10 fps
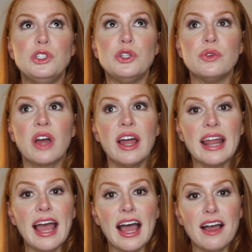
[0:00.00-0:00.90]
do not
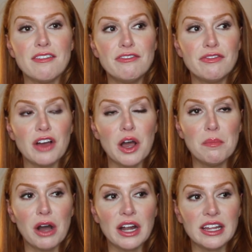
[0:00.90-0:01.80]
have a
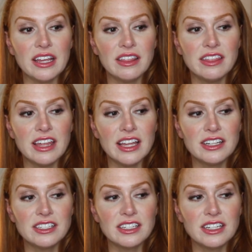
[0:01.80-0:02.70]
body
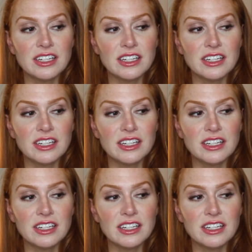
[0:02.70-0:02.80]
that